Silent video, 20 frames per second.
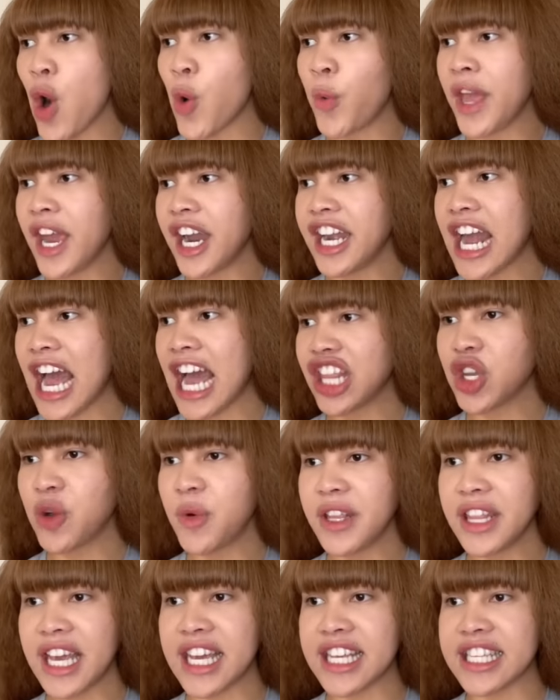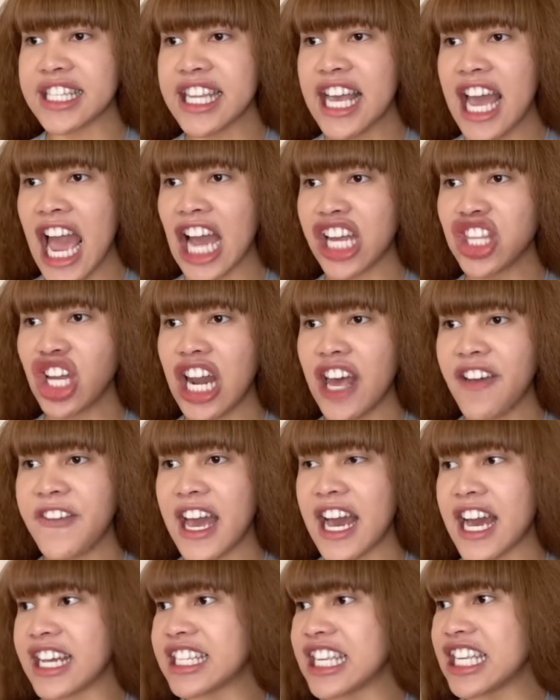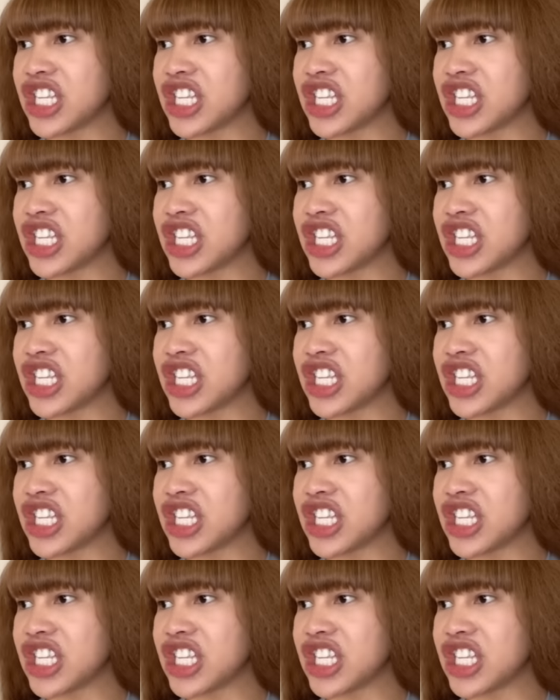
We are not doing this. And Olivia,